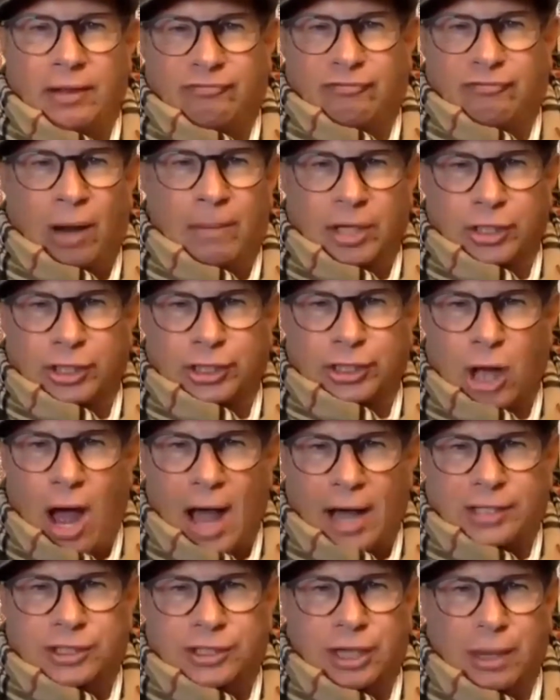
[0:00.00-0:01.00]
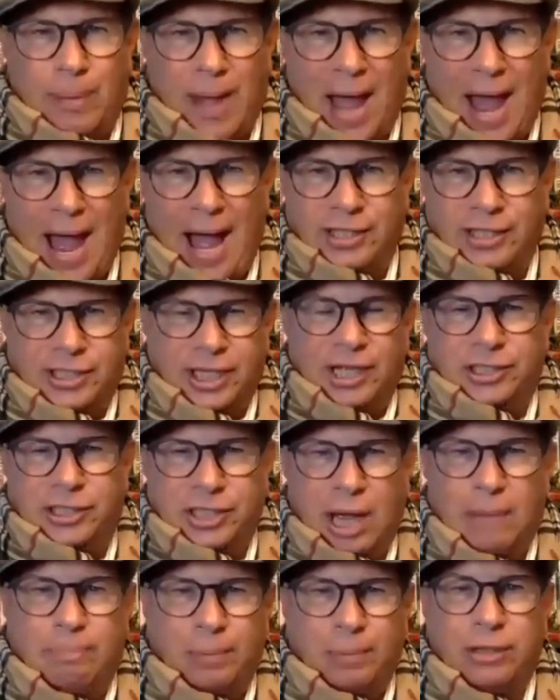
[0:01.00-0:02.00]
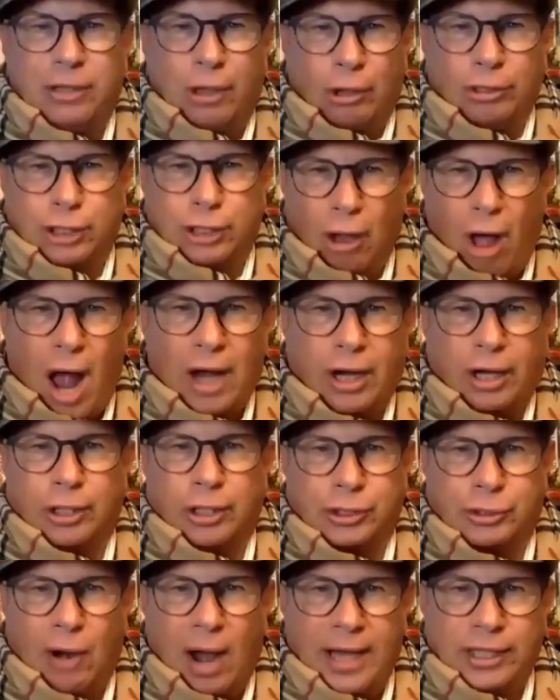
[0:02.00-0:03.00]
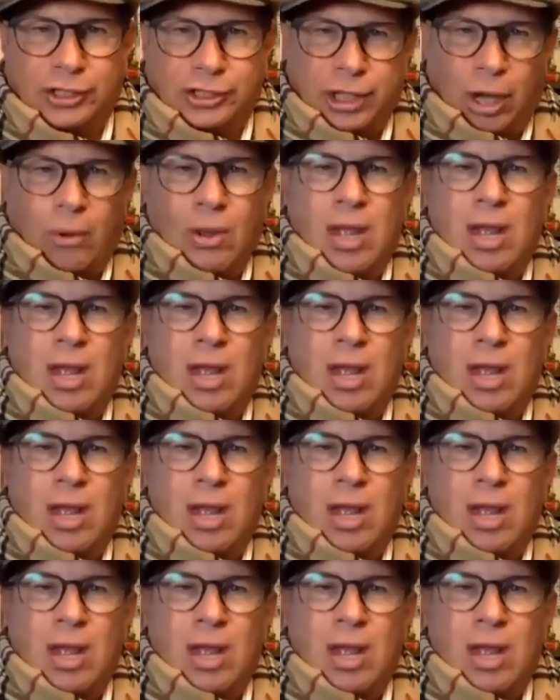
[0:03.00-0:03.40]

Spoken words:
from the socks and the pads ends up in those lockers, right? So